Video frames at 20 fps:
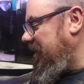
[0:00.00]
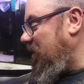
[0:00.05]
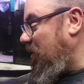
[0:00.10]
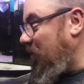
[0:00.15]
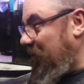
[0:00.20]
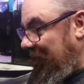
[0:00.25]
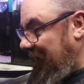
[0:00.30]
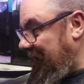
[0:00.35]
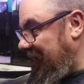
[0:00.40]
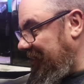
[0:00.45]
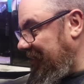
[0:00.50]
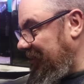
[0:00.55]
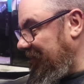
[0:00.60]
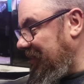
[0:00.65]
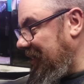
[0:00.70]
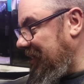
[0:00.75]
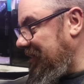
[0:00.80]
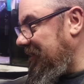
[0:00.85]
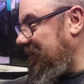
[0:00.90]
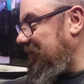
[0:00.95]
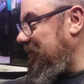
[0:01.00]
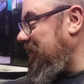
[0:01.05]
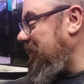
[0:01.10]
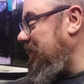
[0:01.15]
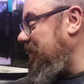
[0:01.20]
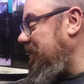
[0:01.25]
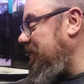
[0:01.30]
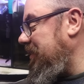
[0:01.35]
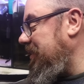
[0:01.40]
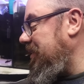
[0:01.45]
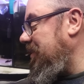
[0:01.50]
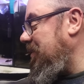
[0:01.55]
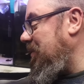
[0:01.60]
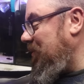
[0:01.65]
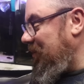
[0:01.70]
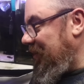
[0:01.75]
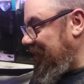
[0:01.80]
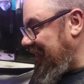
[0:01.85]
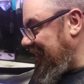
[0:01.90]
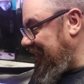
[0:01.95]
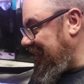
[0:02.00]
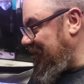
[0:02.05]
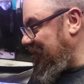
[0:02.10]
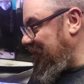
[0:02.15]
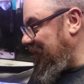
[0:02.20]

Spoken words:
All the cardinal tetras were gone. All the celestial